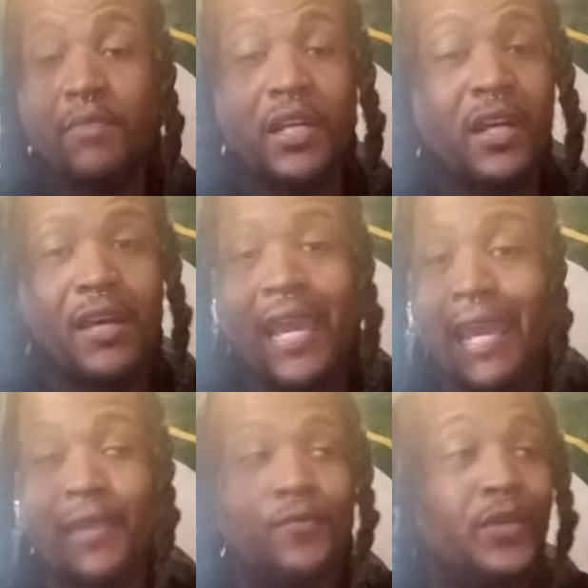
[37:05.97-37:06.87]
But
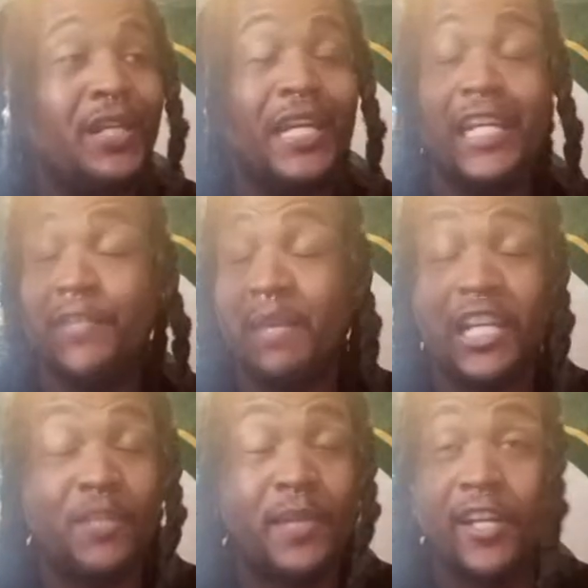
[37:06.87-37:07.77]
hey, we need as
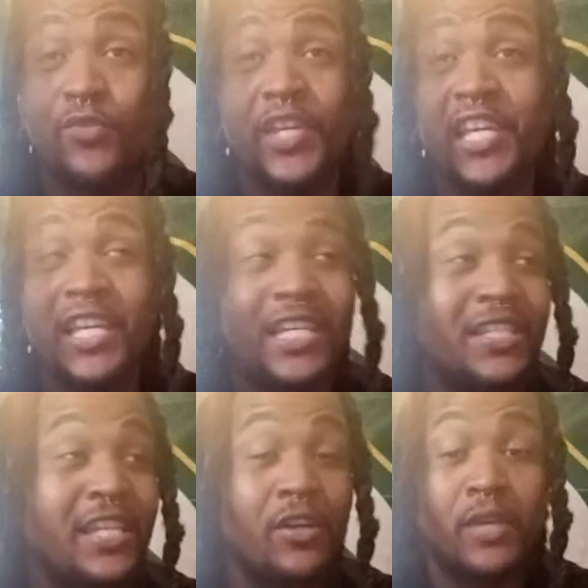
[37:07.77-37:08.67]
many as players we can get
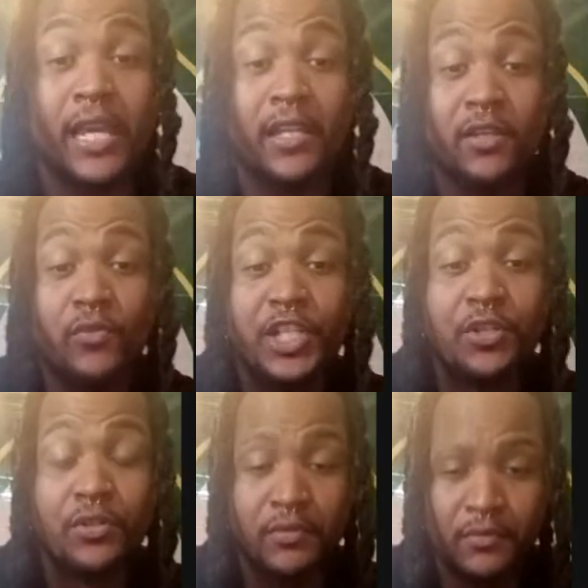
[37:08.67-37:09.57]
still, Cali. We do.